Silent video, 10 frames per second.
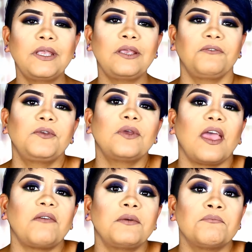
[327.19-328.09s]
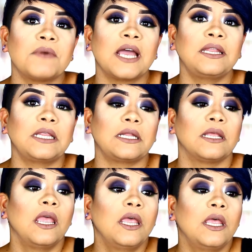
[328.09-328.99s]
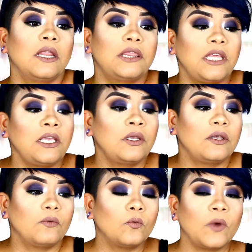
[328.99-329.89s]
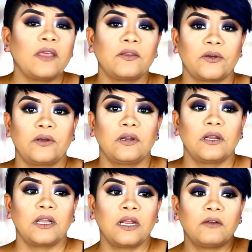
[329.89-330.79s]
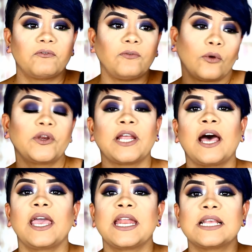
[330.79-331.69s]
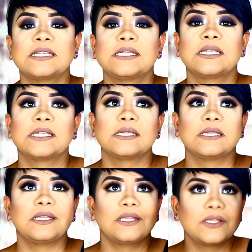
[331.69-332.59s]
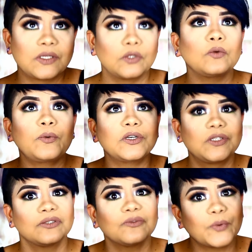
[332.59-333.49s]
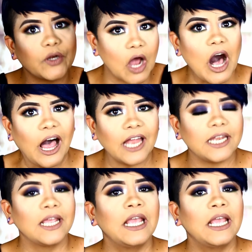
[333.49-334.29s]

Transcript: If you have in mind that the weather at Florida, it is super, super hot,